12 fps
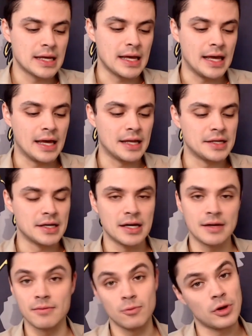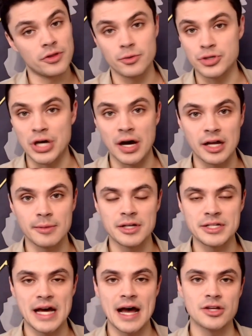And uh, whether we're talking
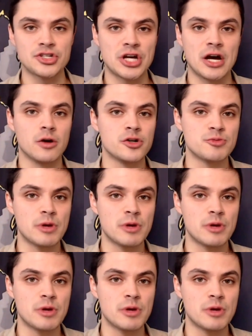about tile showers,